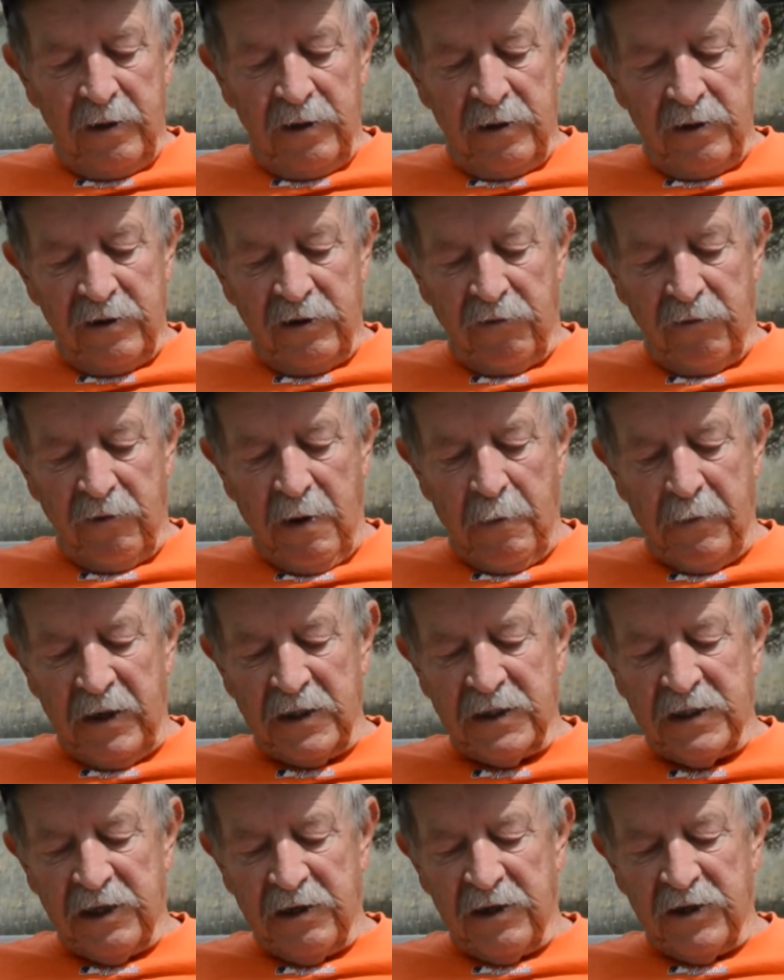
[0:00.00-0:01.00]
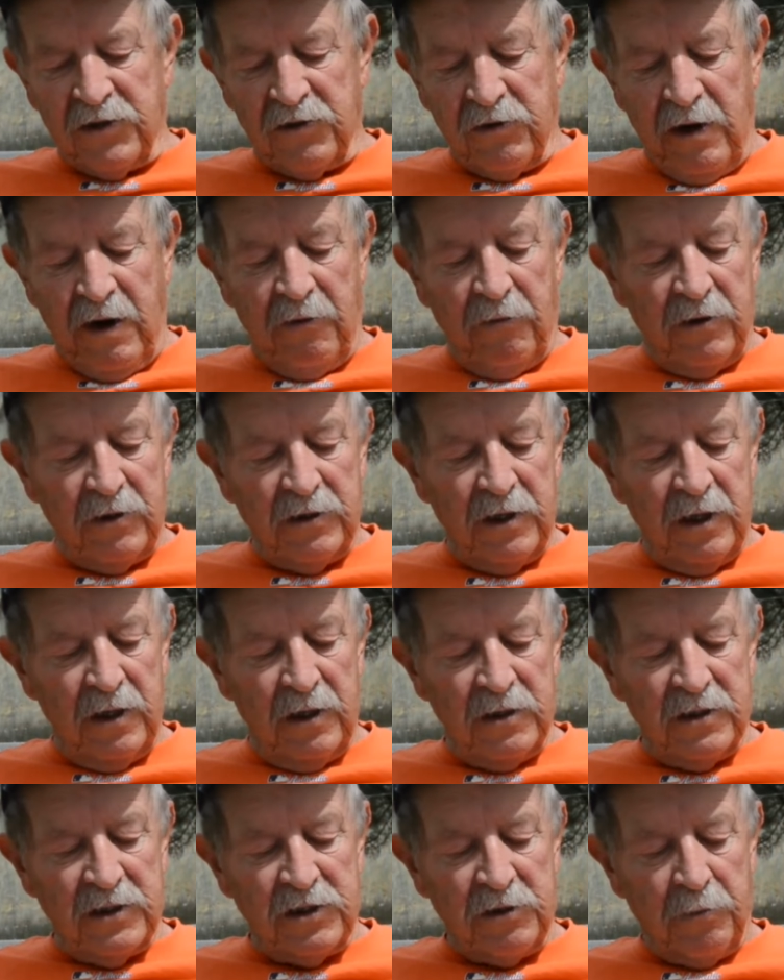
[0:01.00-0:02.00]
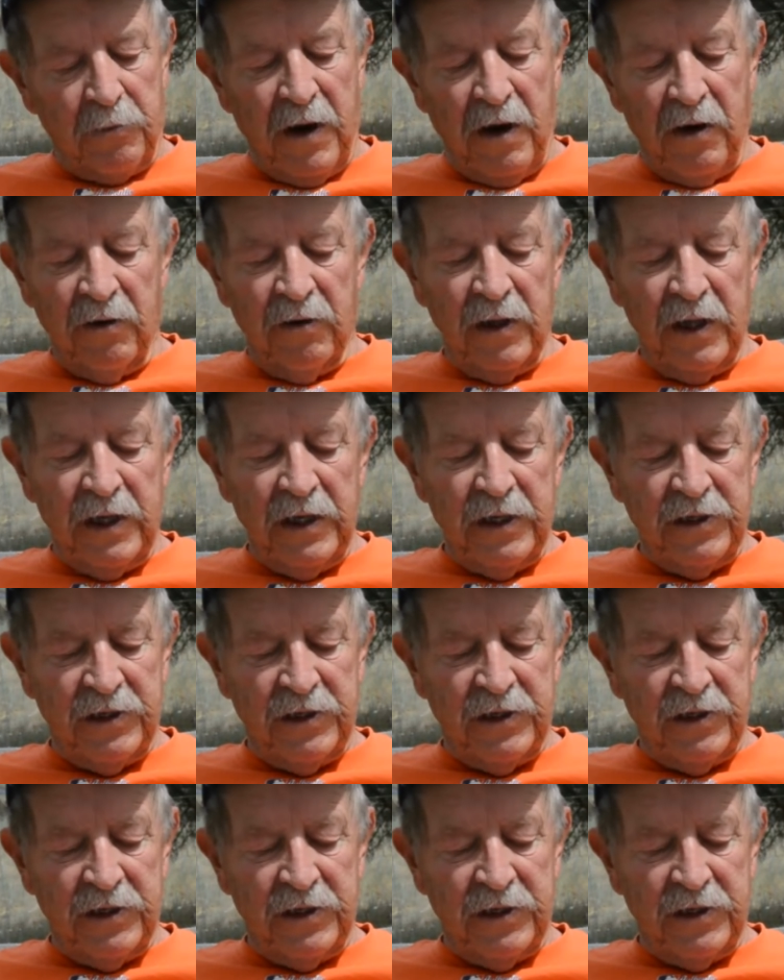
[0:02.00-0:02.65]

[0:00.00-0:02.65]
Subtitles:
The remnants of the tray were summarily